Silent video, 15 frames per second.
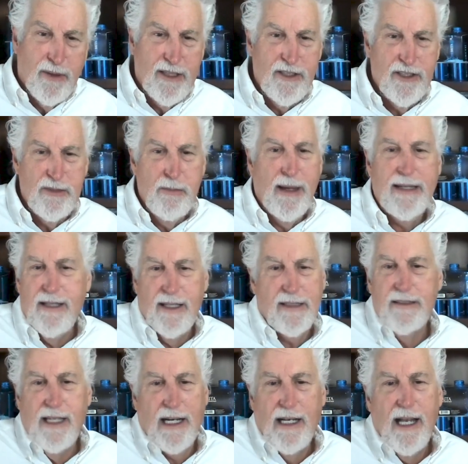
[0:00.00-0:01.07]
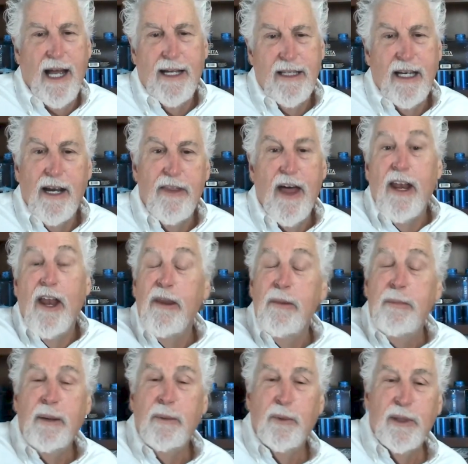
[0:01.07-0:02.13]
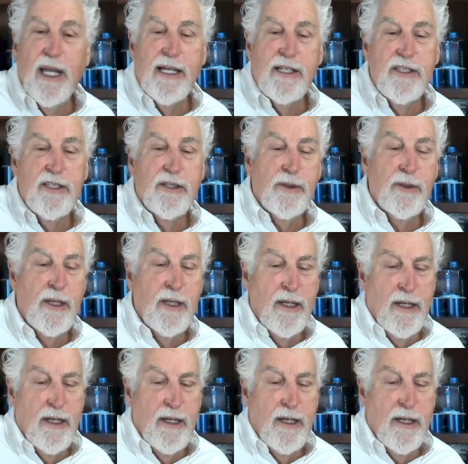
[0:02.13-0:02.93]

I just made things that I liked and I thought other people would like too.